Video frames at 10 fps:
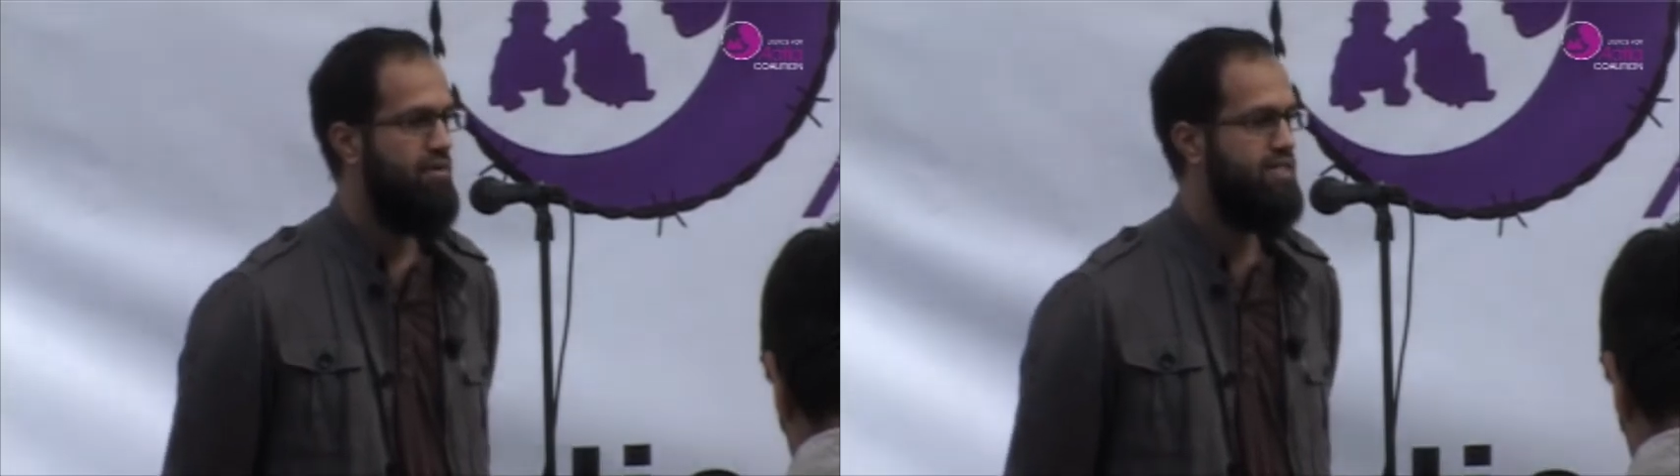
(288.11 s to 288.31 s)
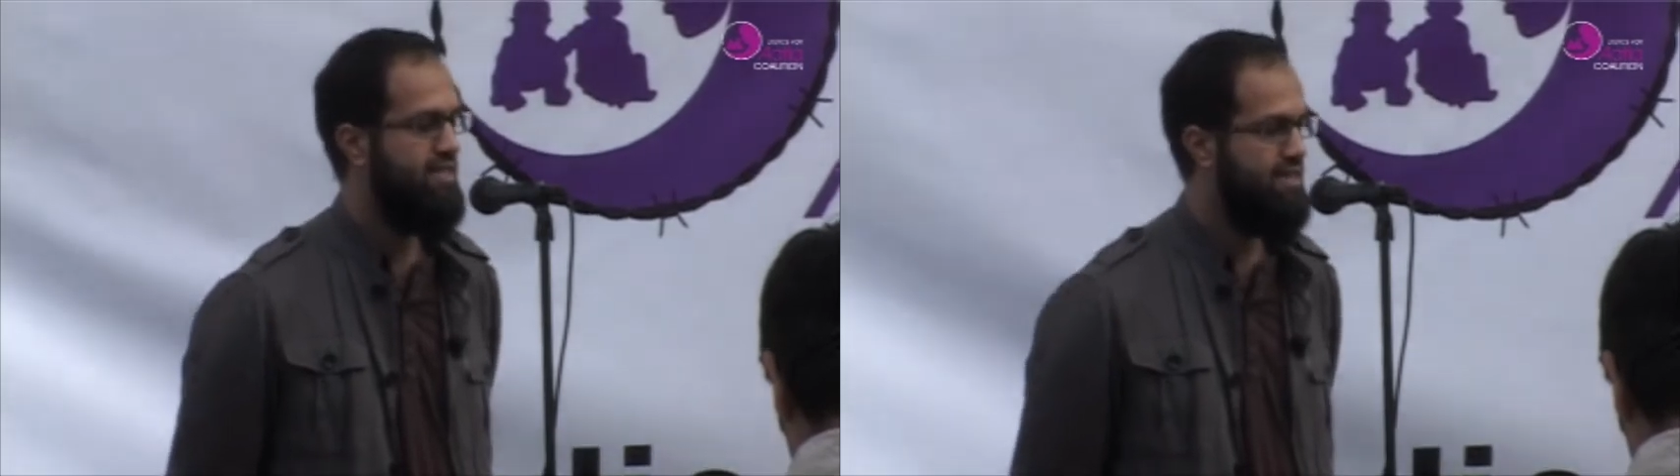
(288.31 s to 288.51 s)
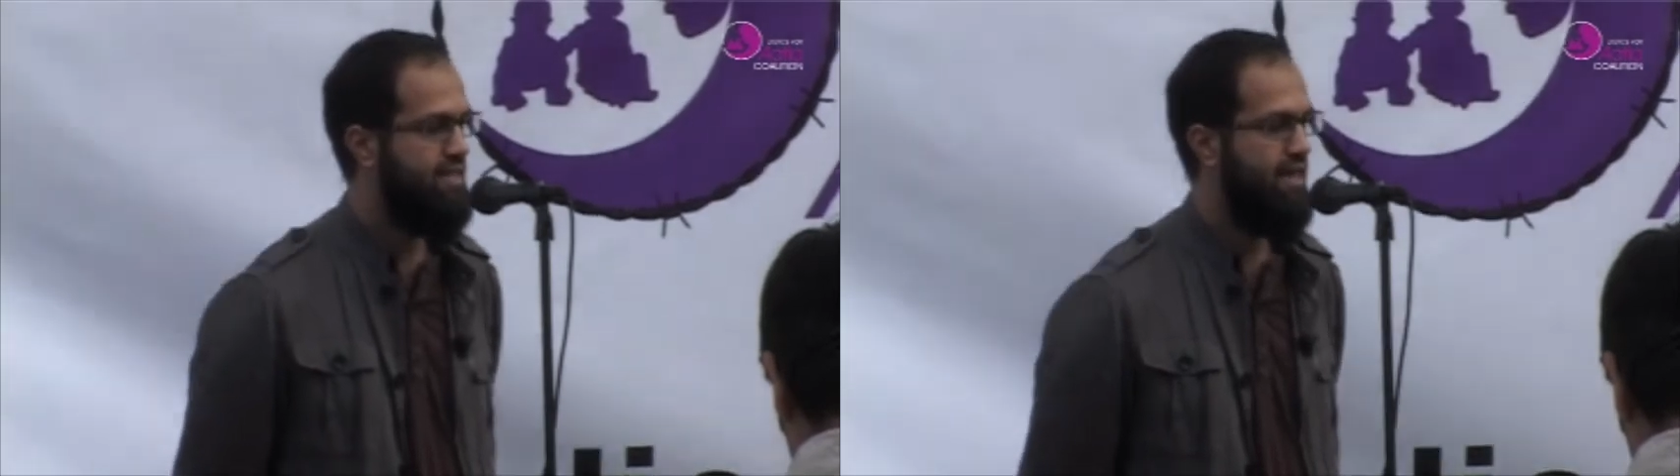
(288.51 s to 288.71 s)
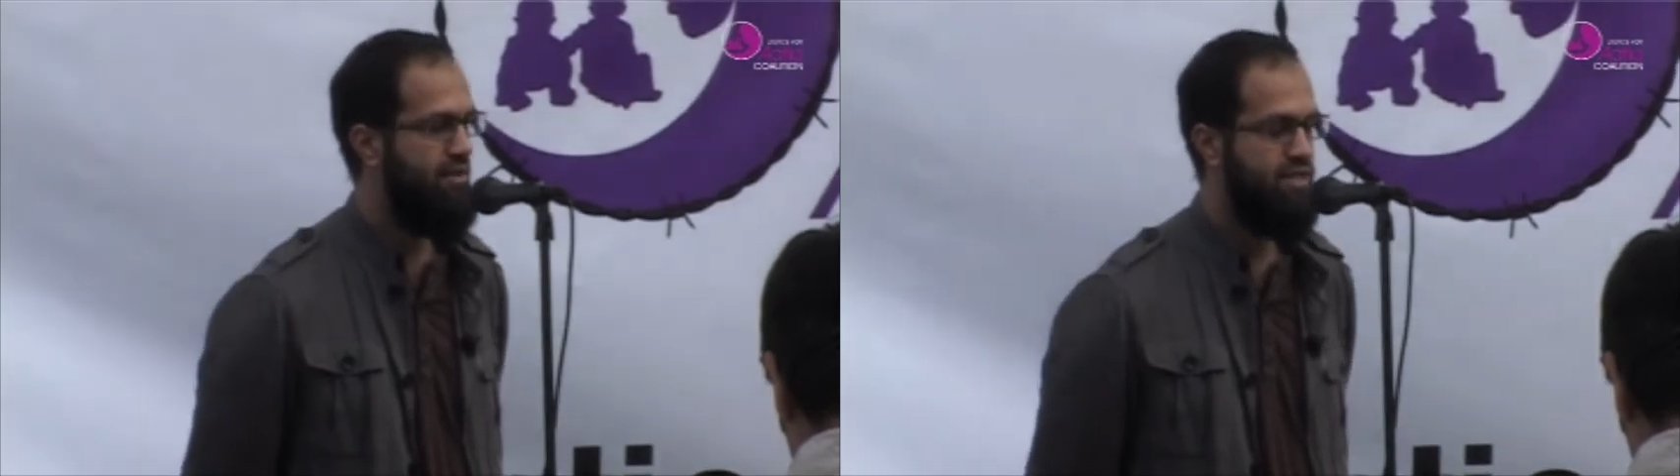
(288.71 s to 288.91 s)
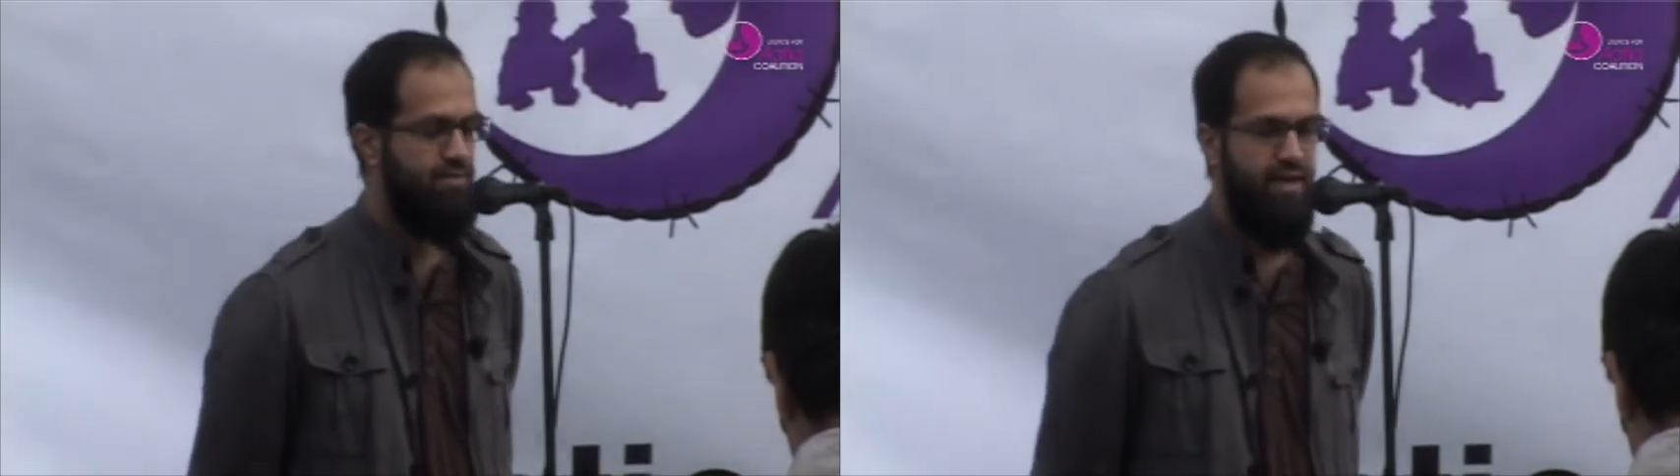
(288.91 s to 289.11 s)
The sister that
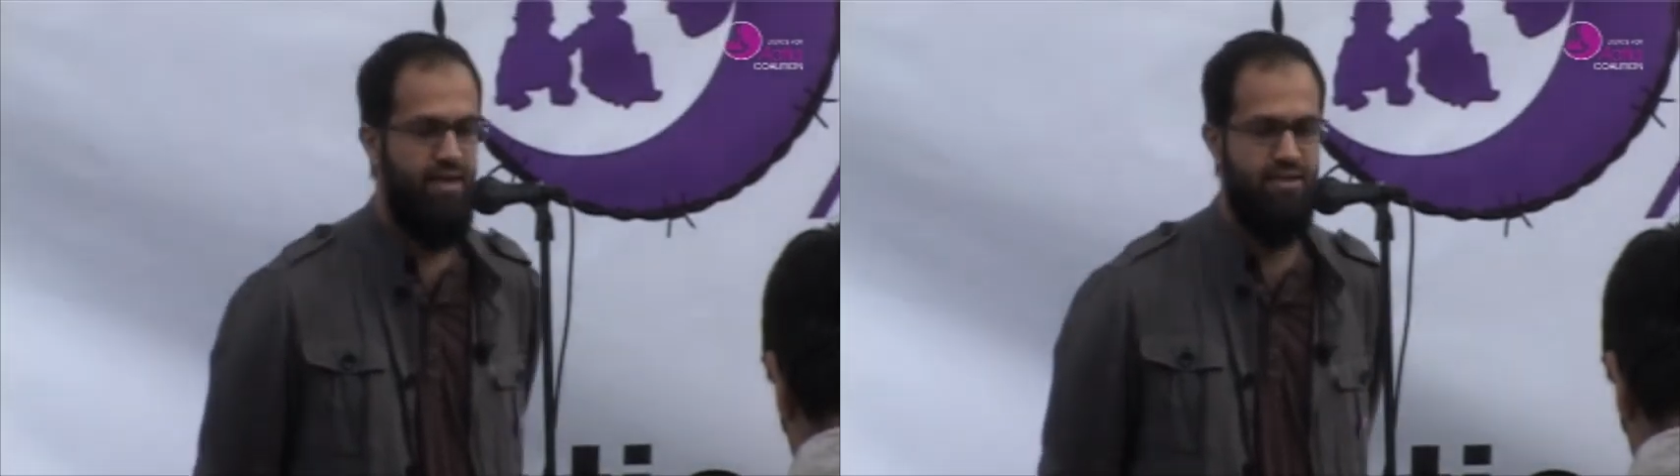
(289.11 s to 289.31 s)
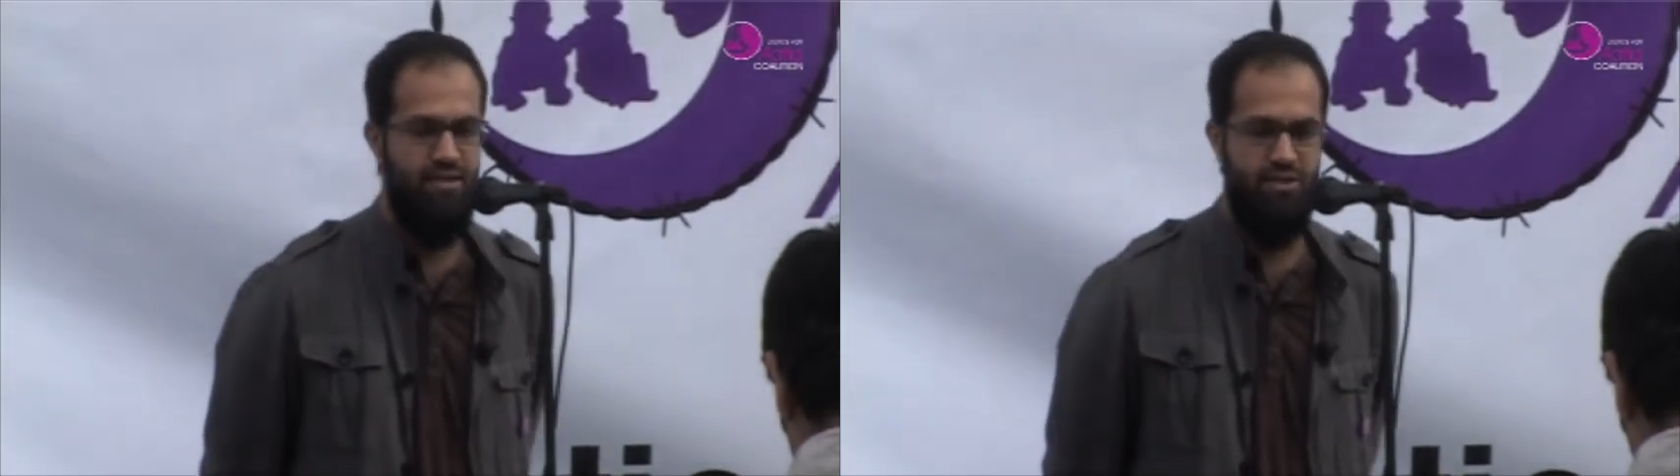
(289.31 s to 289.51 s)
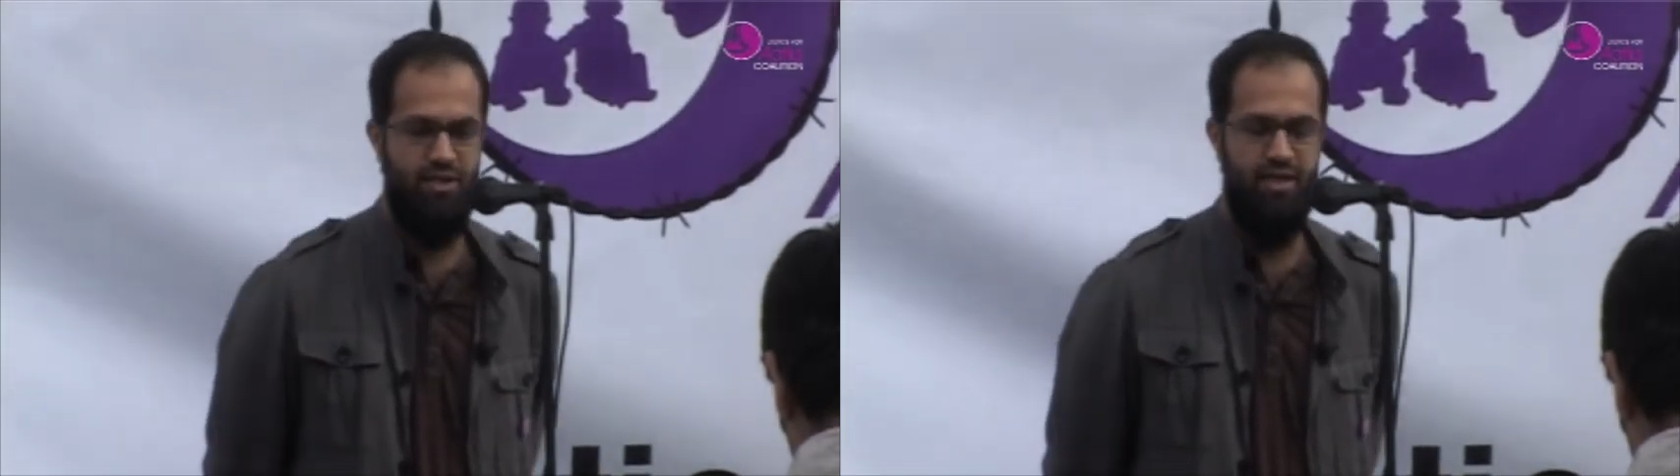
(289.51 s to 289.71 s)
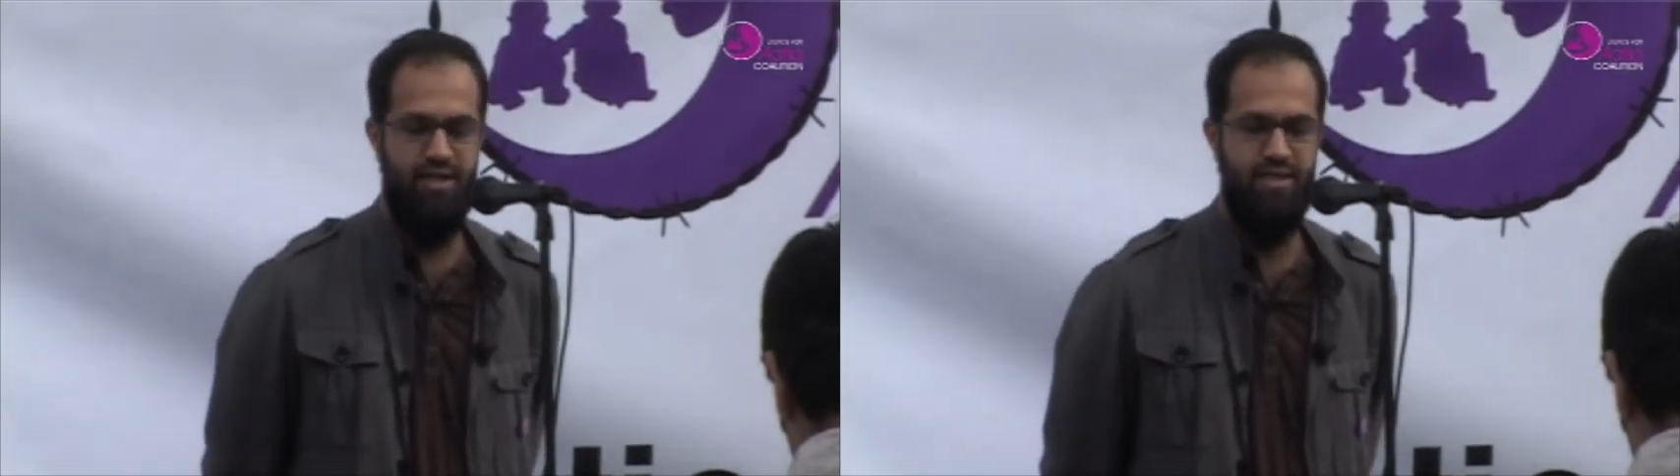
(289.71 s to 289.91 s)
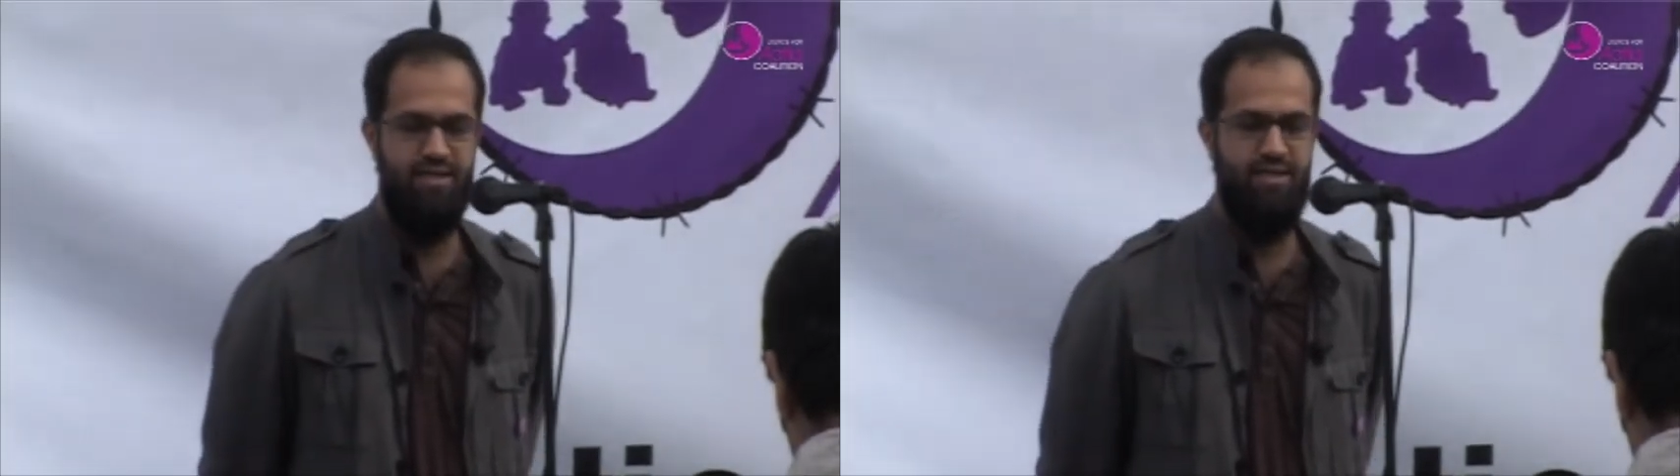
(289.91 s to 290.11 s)
I was speaking to, this
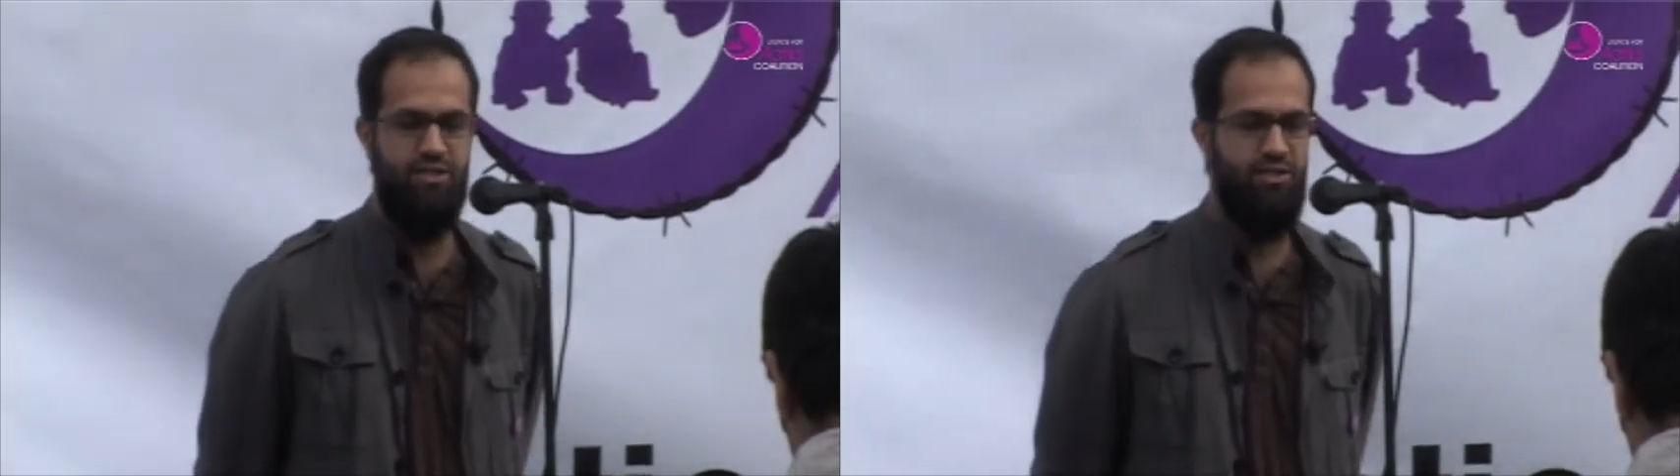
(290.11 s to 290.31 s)
journalist,